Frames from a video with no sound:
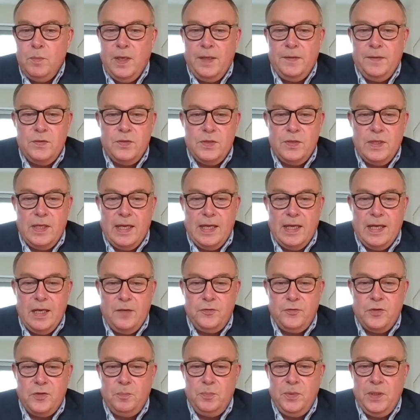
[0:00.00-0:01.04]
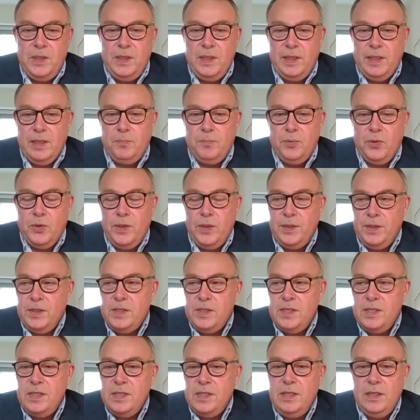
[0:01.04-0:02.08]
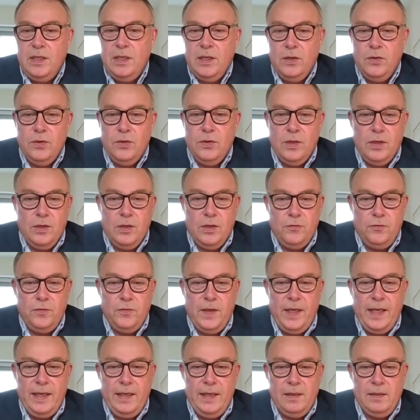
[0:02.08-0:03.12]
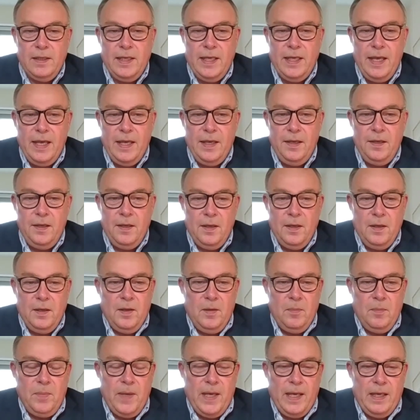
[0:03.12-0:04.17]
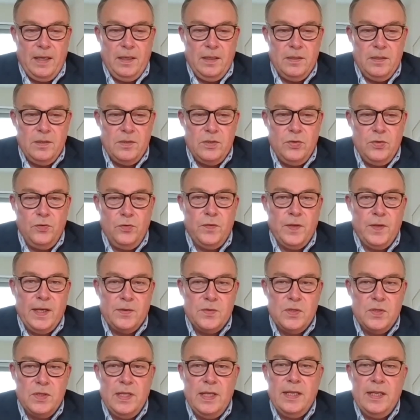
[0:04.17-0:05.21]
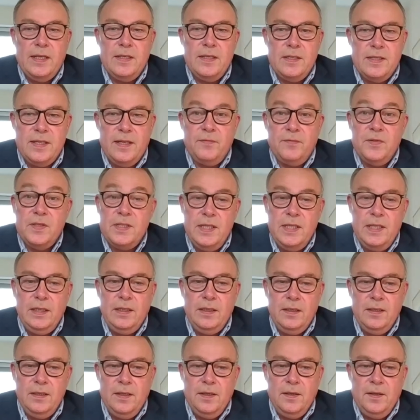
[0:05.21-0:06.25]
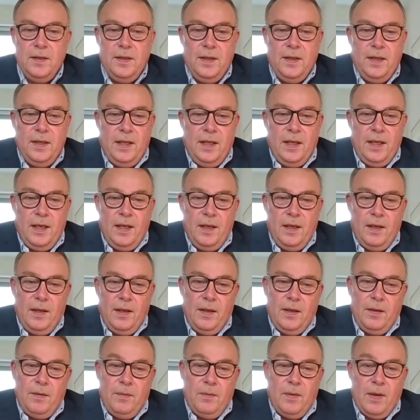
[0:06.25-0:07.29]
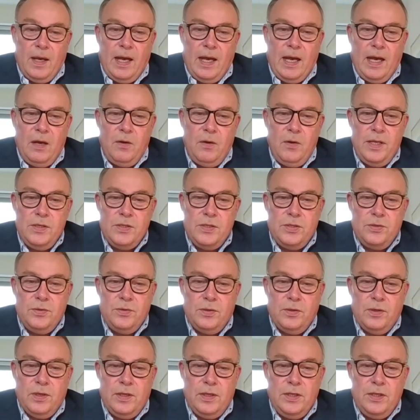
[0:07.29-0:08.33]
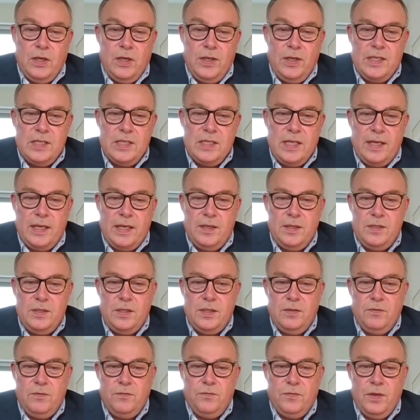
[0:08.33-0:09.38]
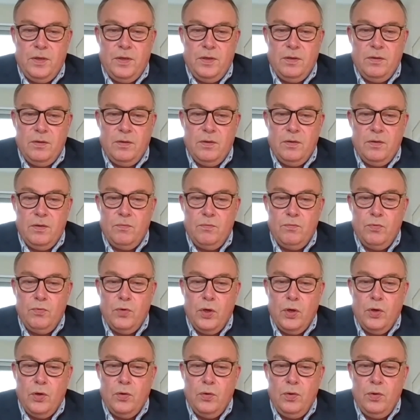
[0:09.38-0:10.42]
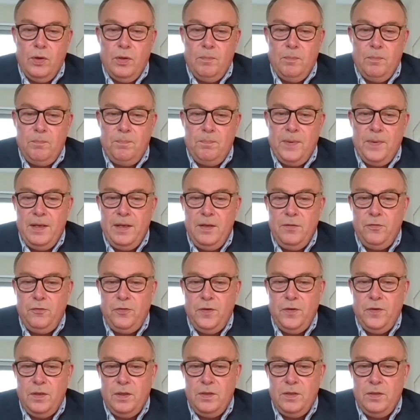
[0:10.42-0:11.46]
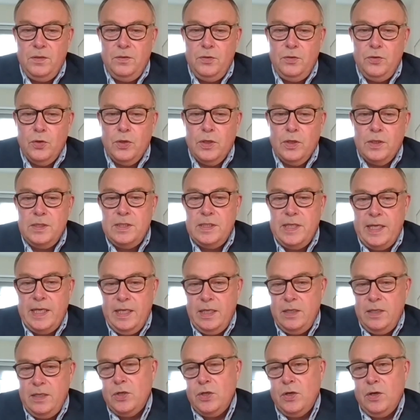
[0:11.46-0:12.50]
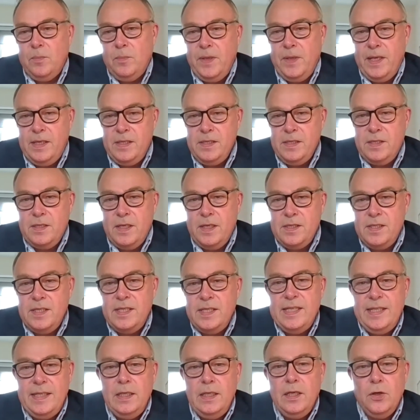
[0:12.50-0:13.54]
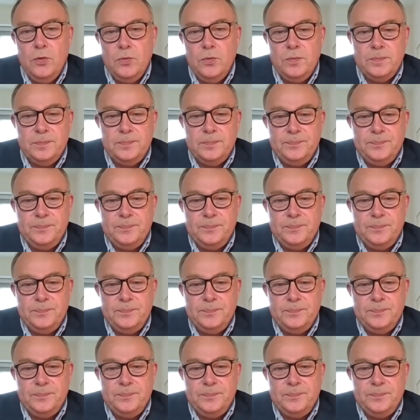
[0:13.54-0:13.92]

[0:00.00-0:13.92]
months after being appointed CEO of ALK back in 2017. How has your non-executive role benefited your day job as a CEO?